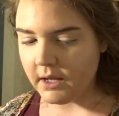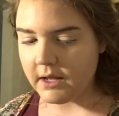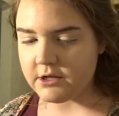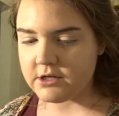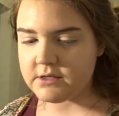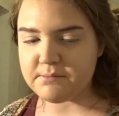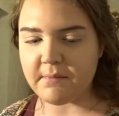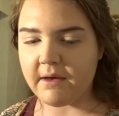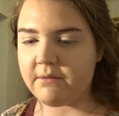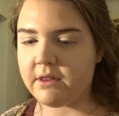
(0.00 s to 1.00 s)
and just
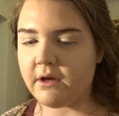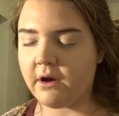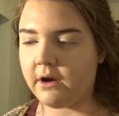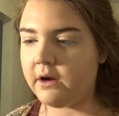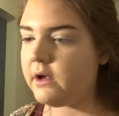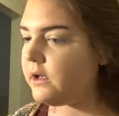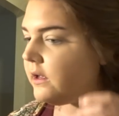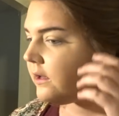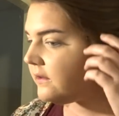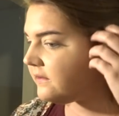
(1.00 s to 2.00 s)
met with our
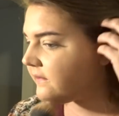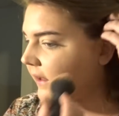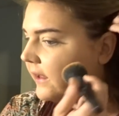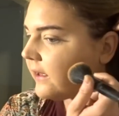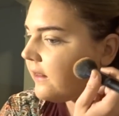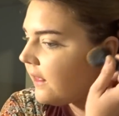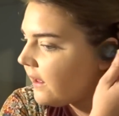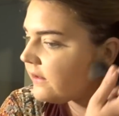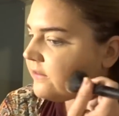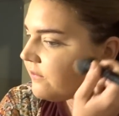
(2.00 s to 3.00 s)
second
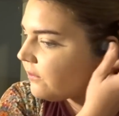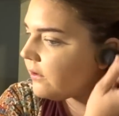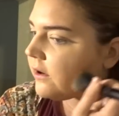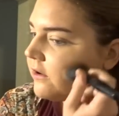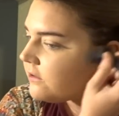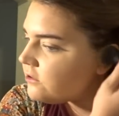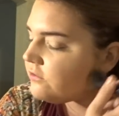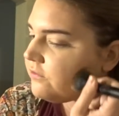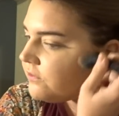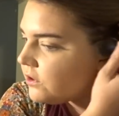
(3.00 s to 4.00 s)
class for a
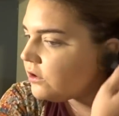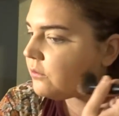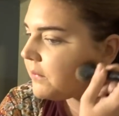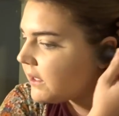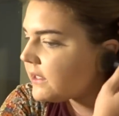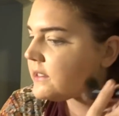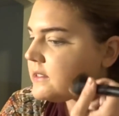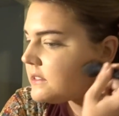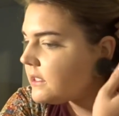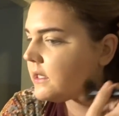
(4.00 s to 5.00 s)
few
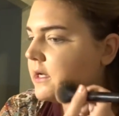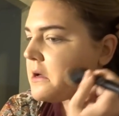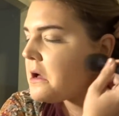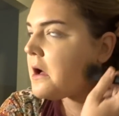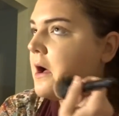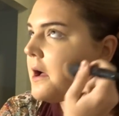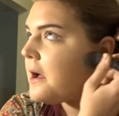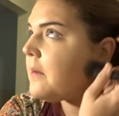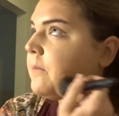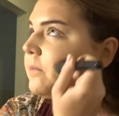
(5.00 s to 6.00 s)
minutes.
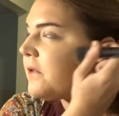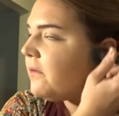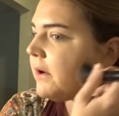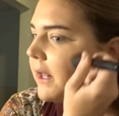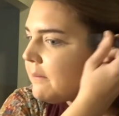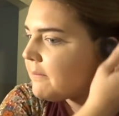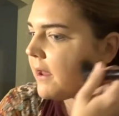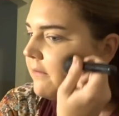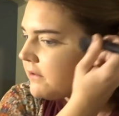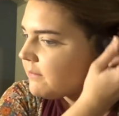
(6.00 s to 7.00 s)
When I
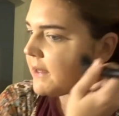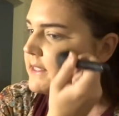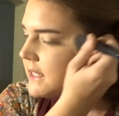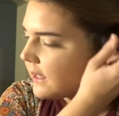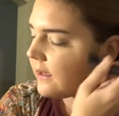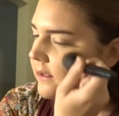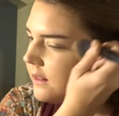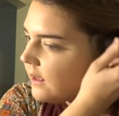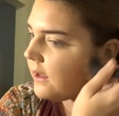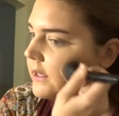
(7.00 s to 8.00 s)
met with my second
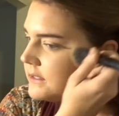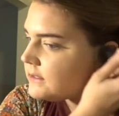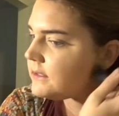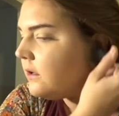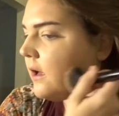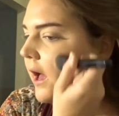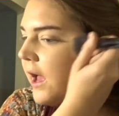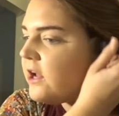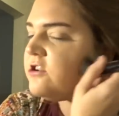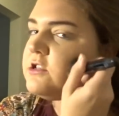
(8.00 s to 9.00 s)
class,
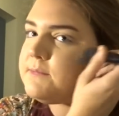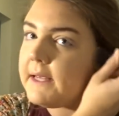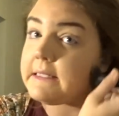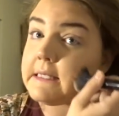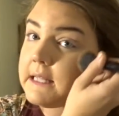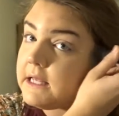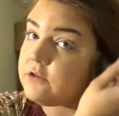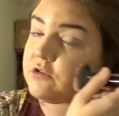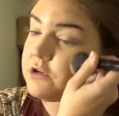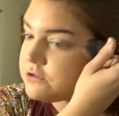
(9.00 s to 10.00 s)
I just basically
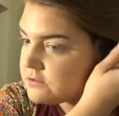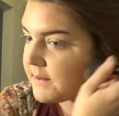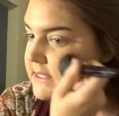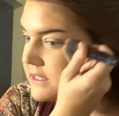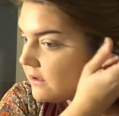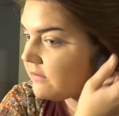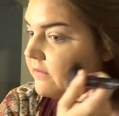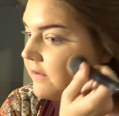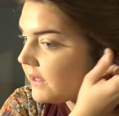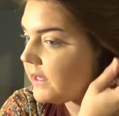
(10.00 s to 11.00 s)
introduced
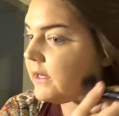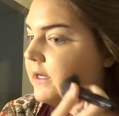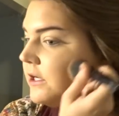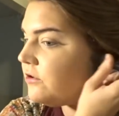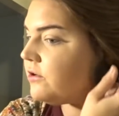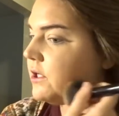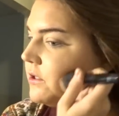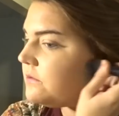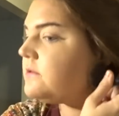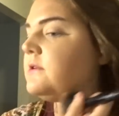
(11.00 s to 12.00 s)
myself and
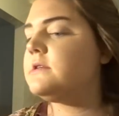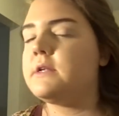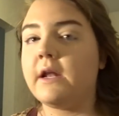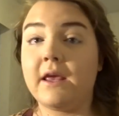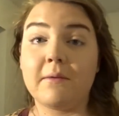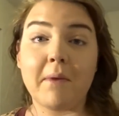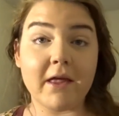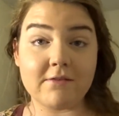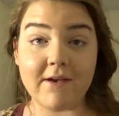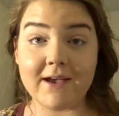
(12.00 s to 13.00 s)
introduced studying
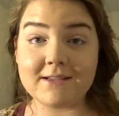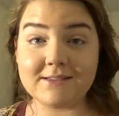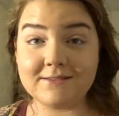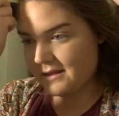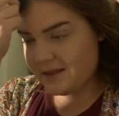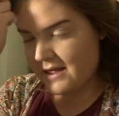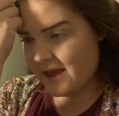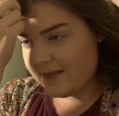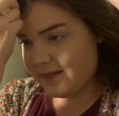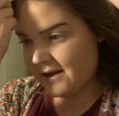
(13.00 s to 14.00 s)
math facts.
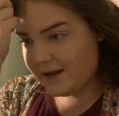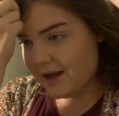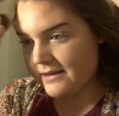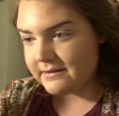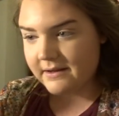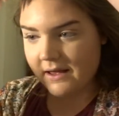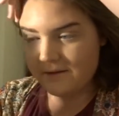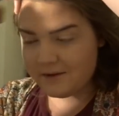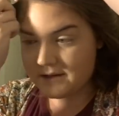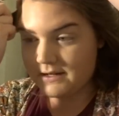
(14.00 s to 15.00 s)
Then the next day
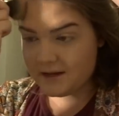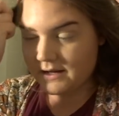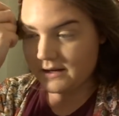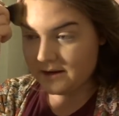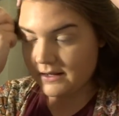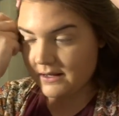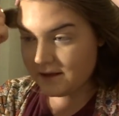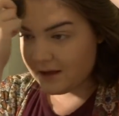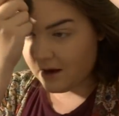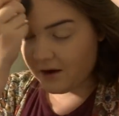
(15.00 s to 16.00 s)
we did
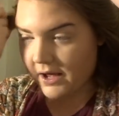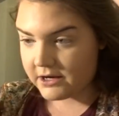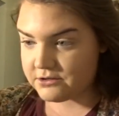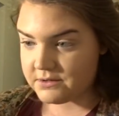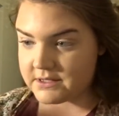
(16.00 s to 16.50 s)
our actual